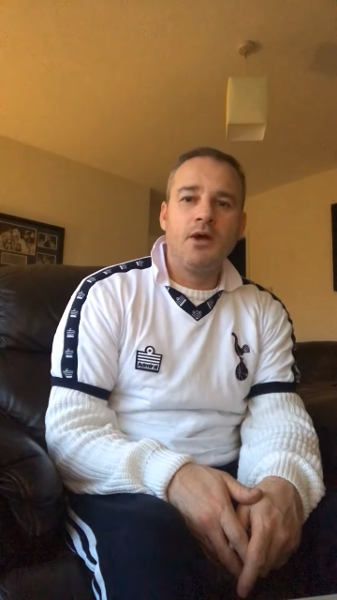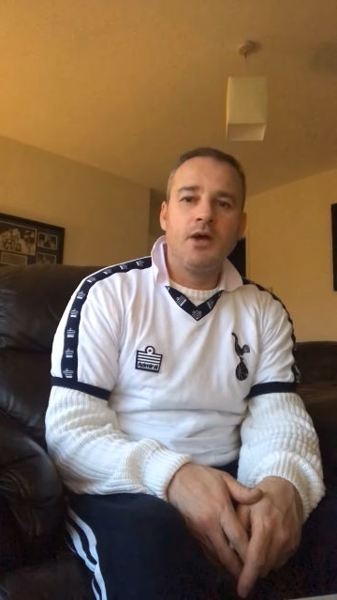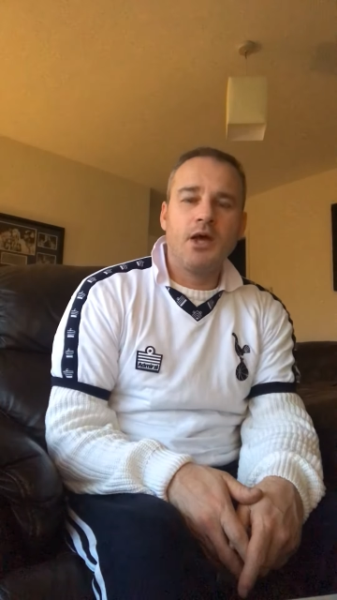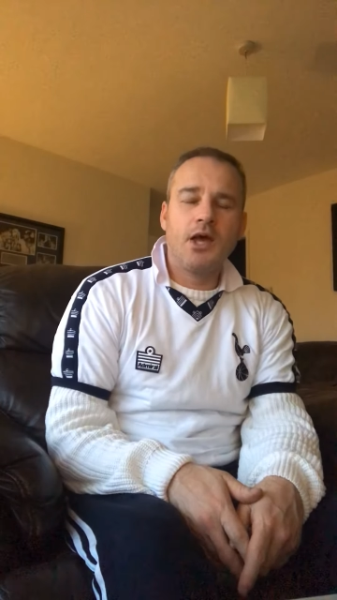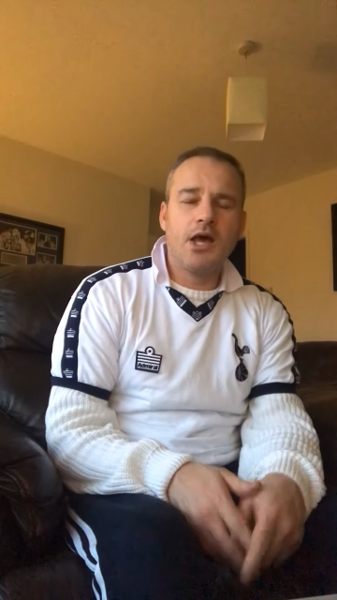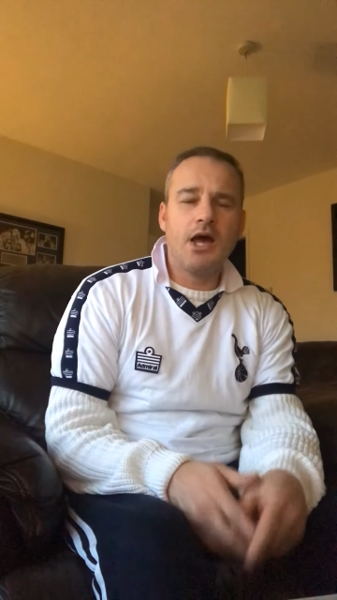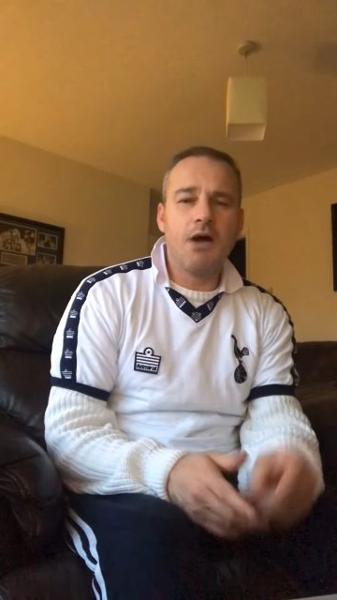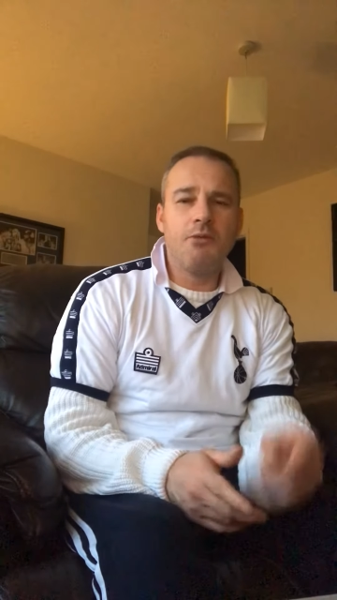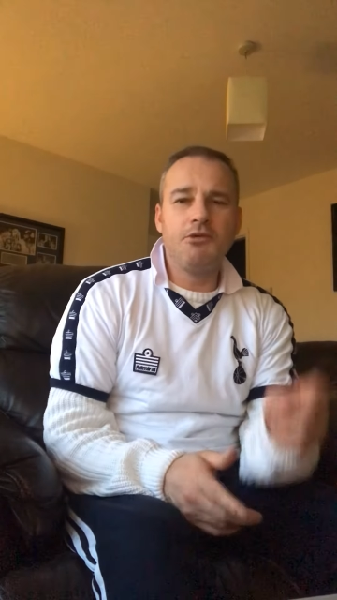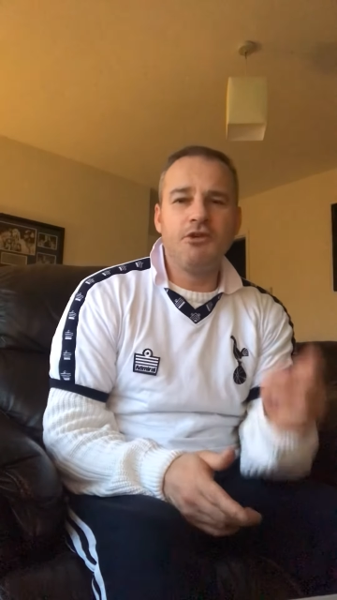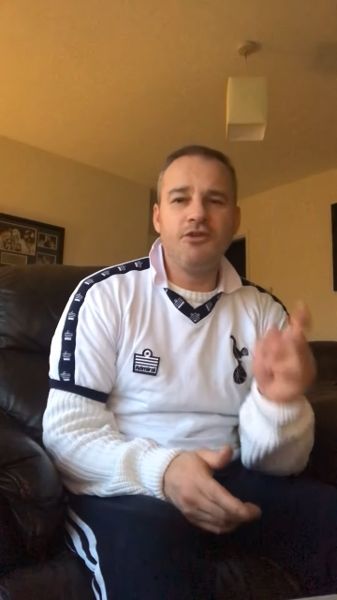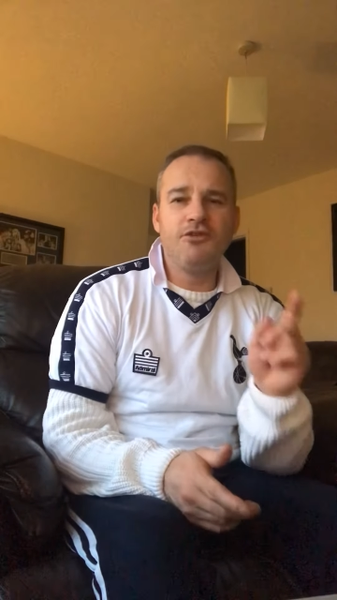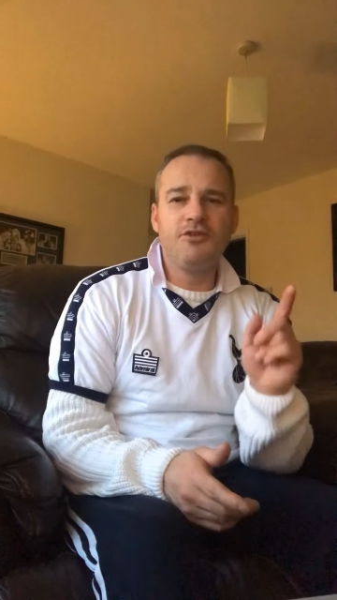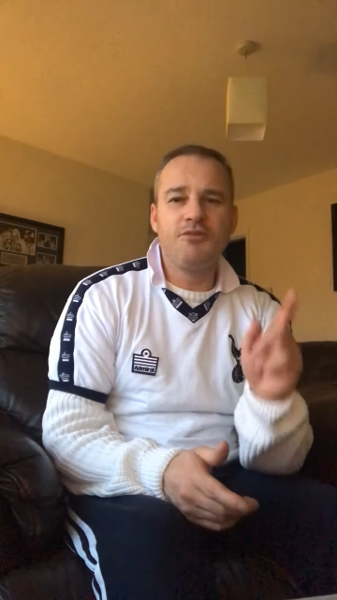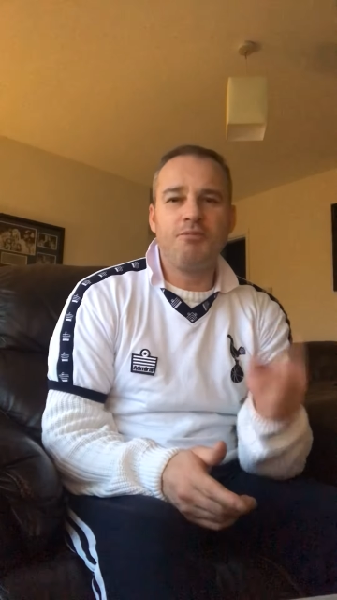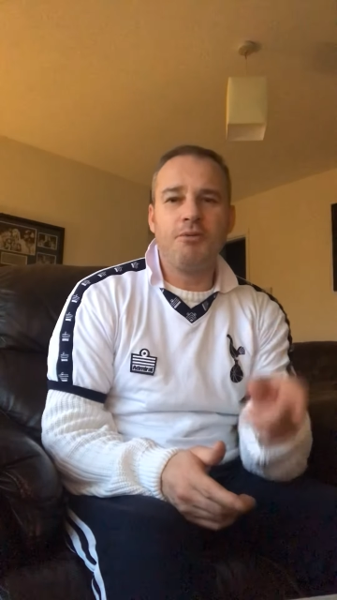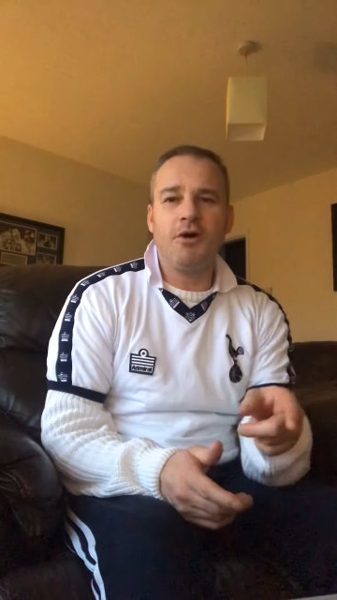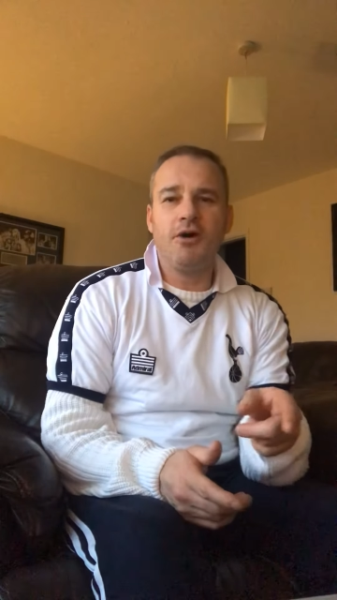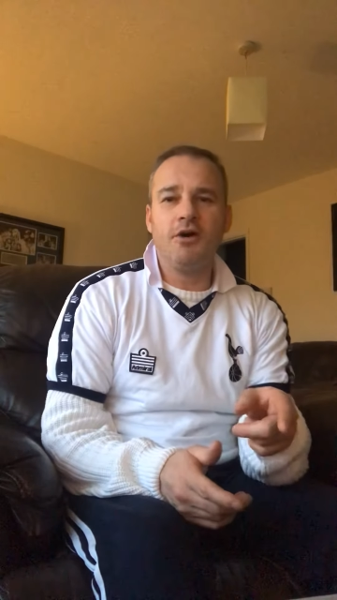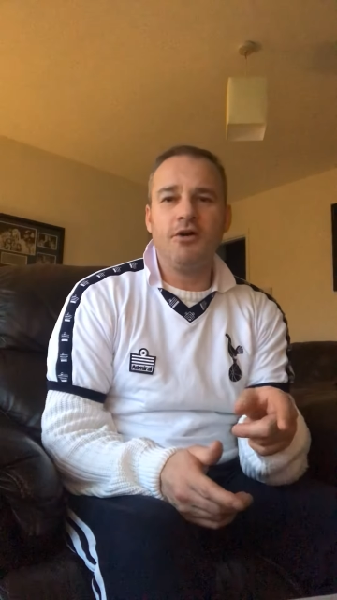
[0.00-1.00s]
Come on, you
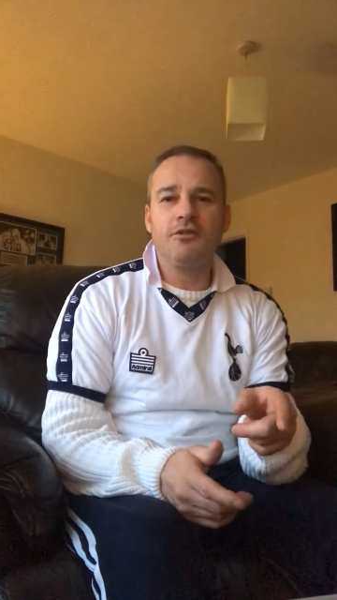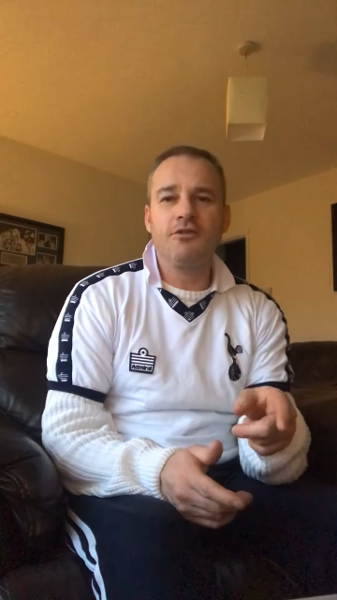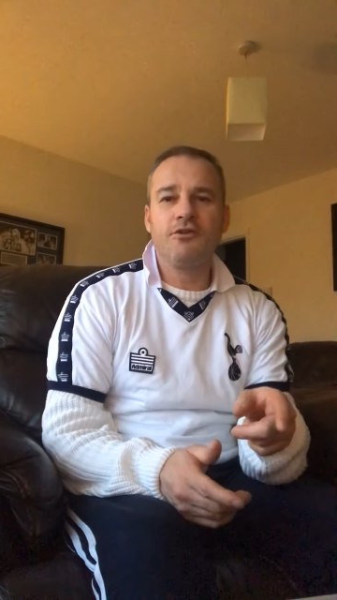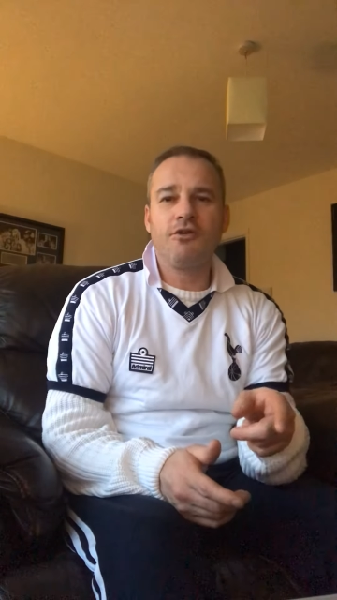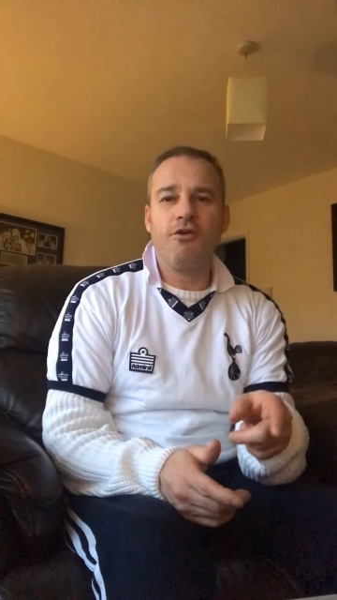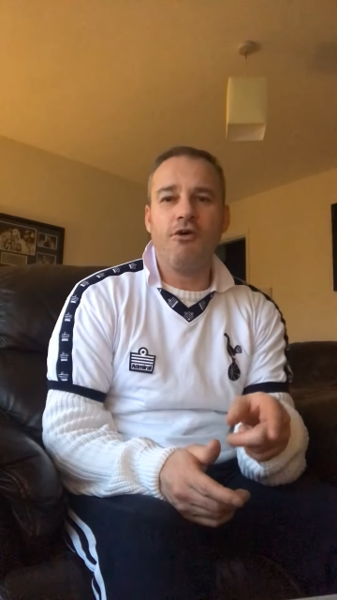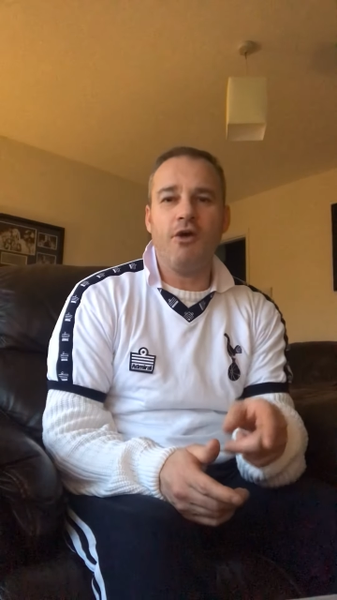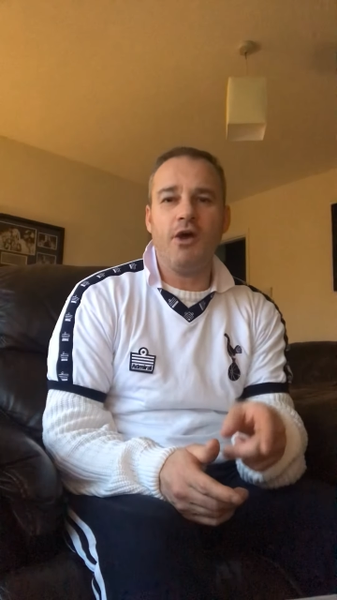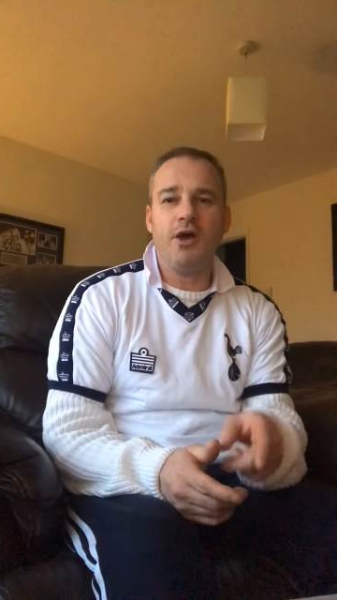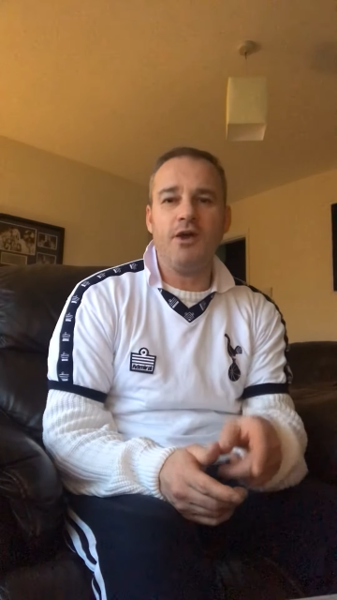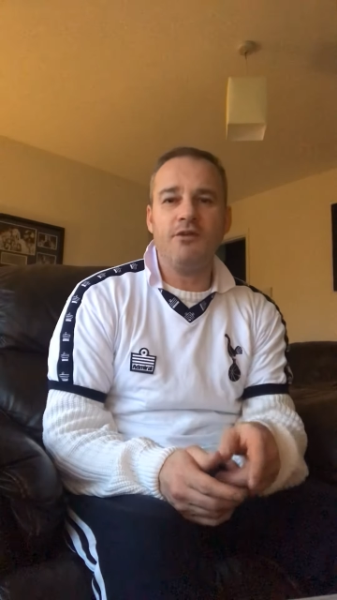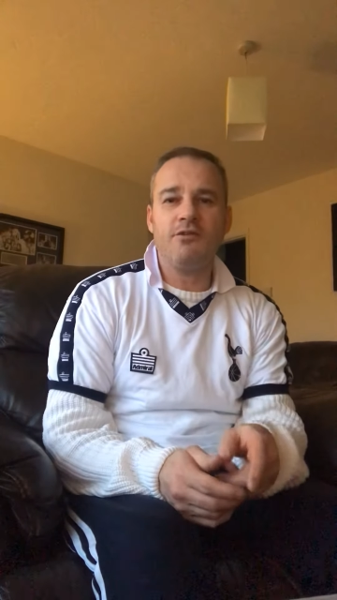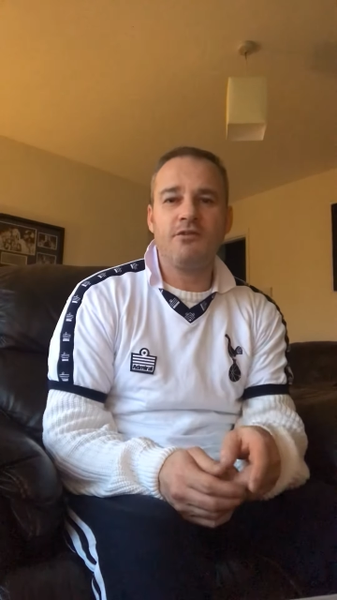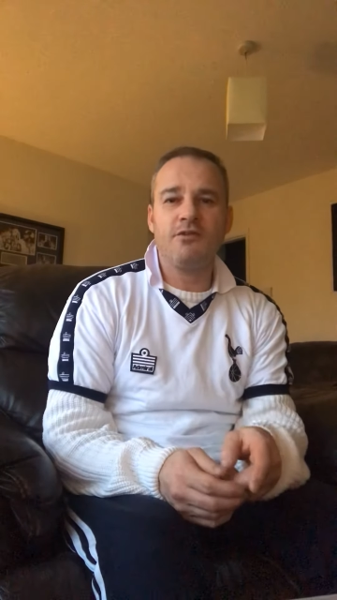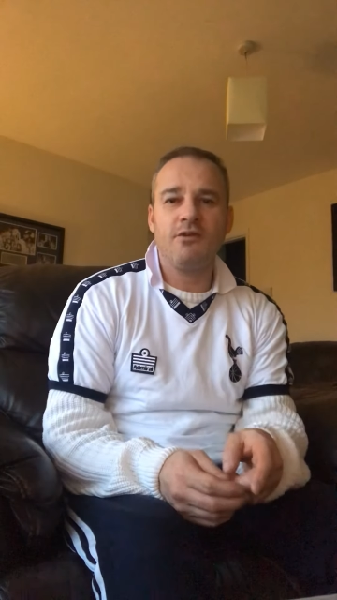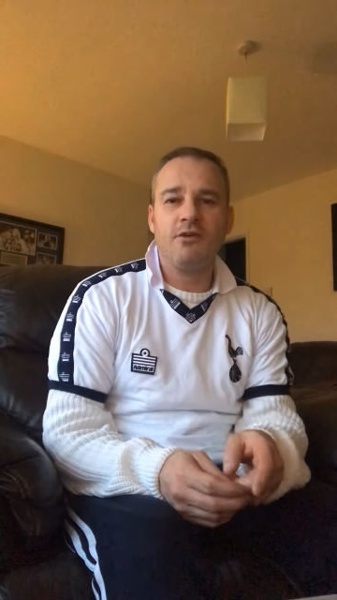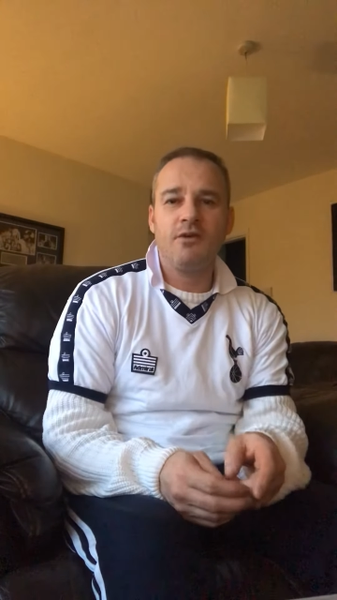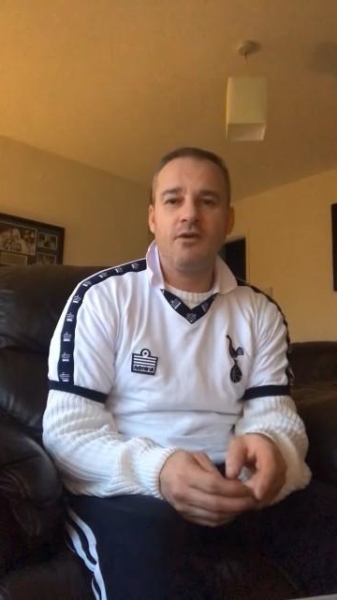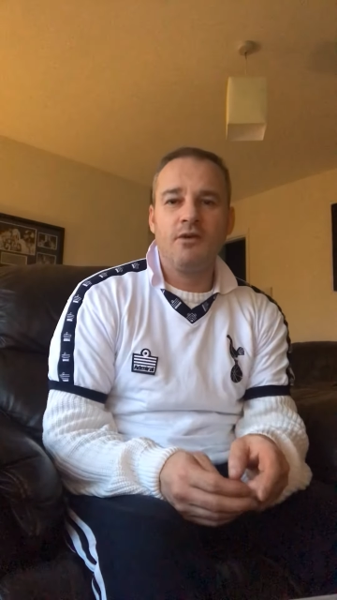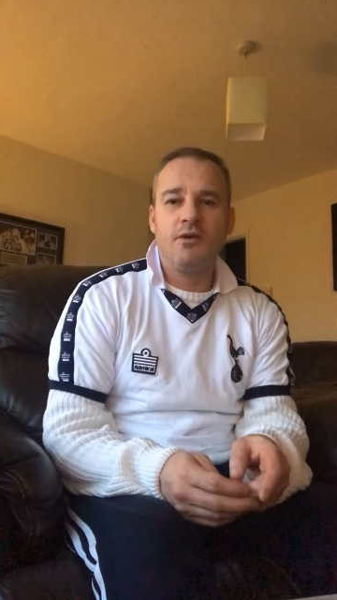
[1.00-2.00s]
Spurs
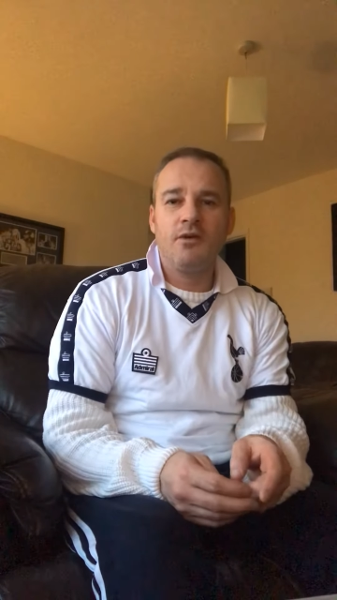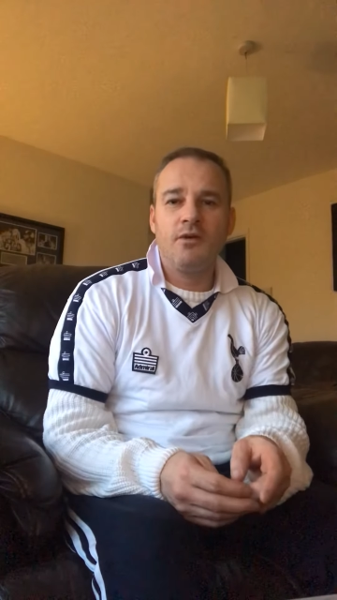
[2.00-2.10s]
quiz.